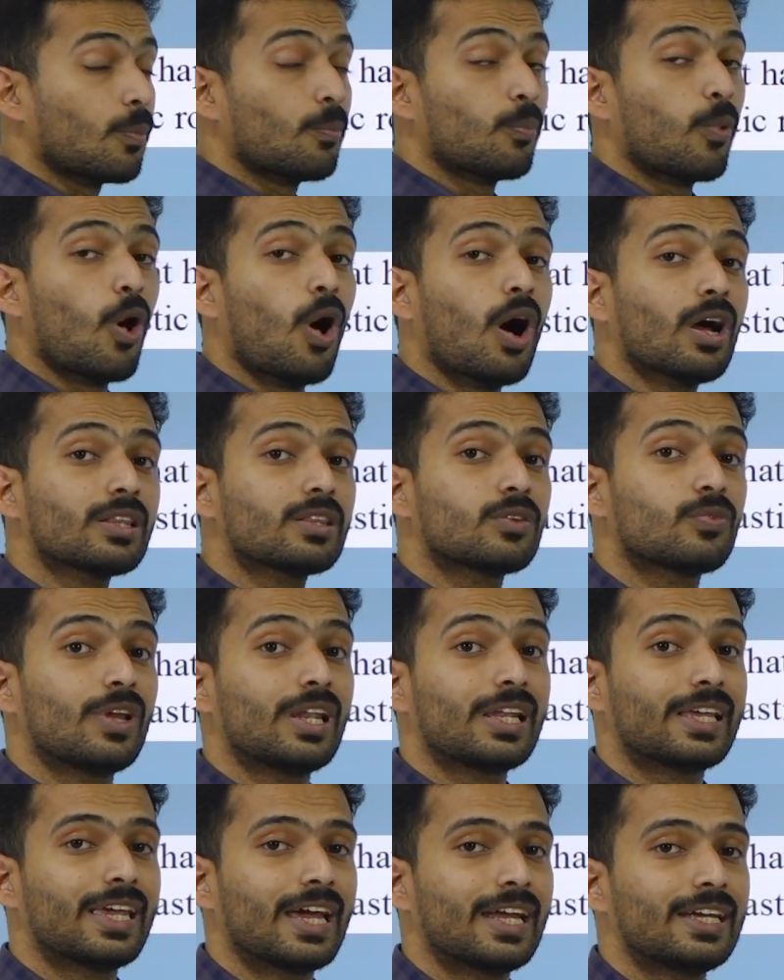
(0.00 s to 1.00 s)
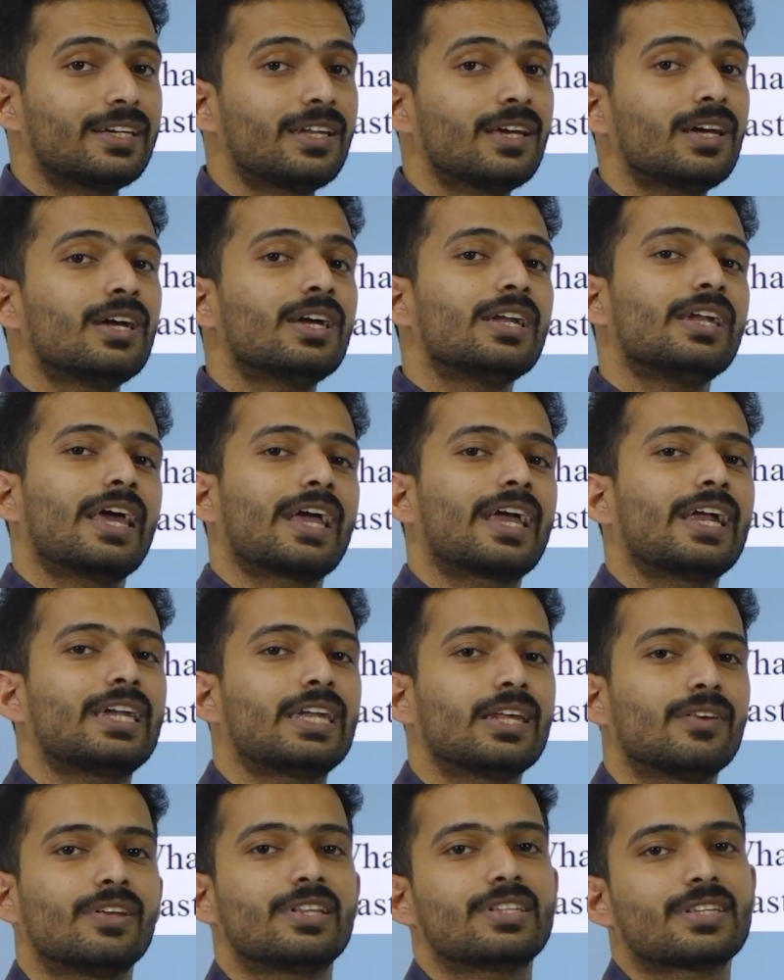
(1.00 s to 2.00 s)
both will get
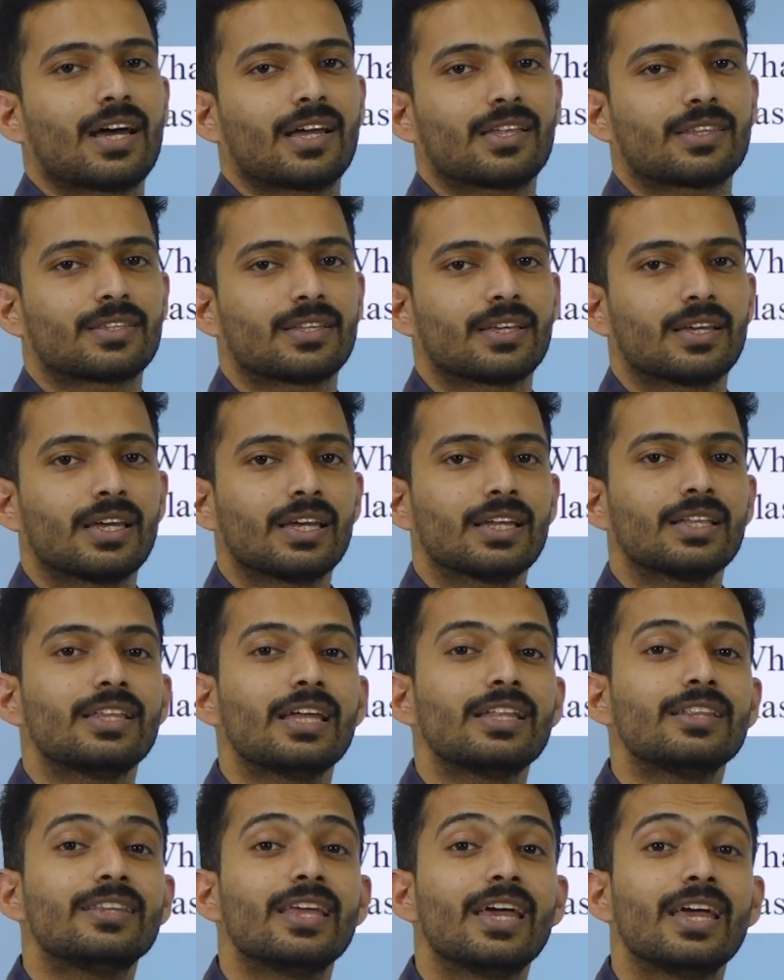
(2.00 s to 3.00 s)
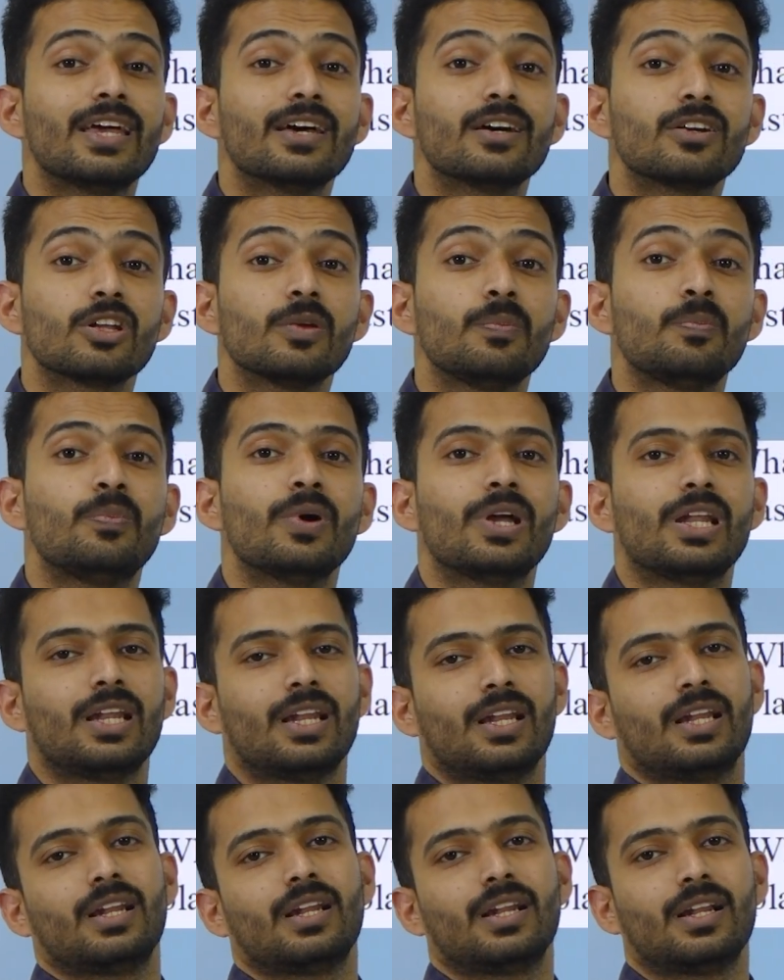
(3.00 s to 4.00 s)
negative charge. Then they repel.
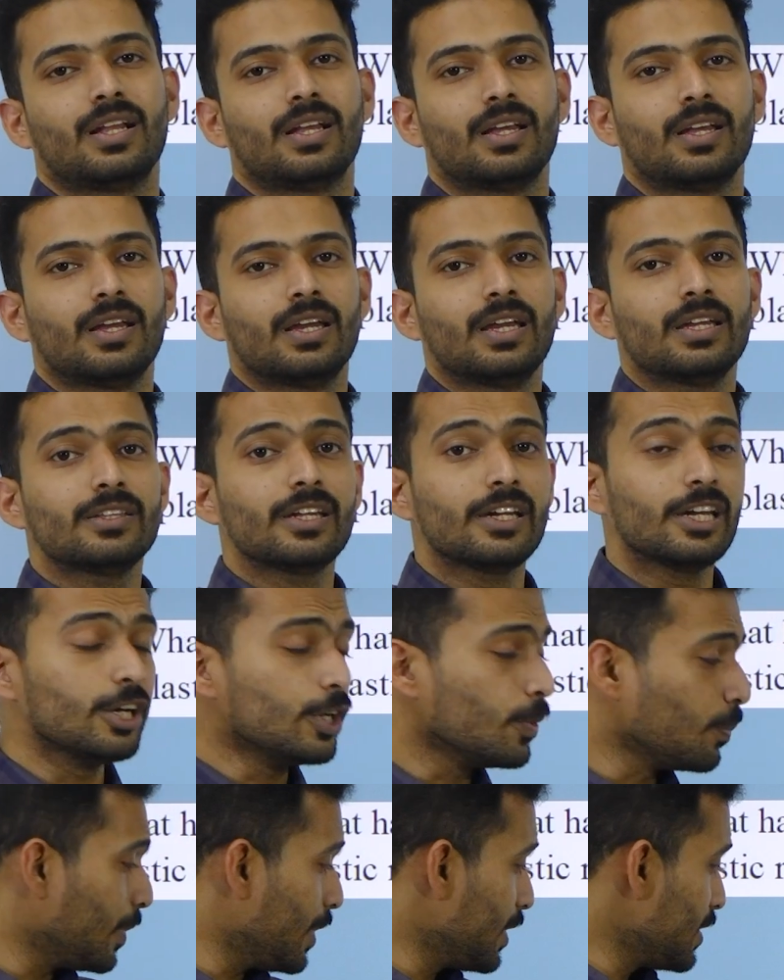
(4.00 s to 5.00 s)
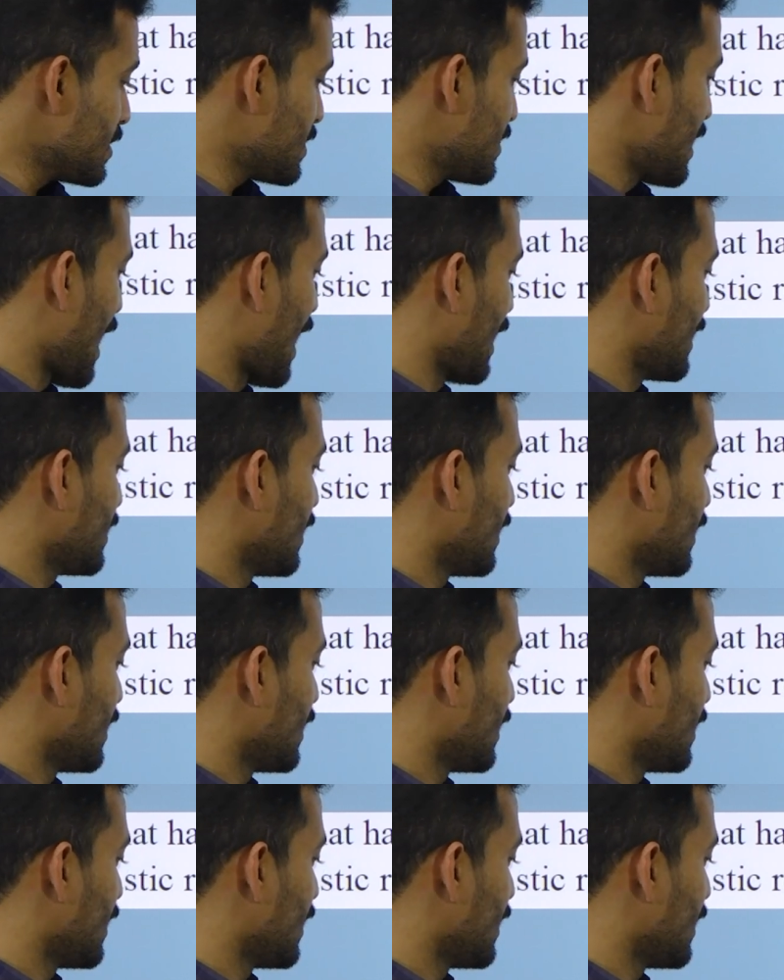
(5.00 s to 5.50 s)
Then it means that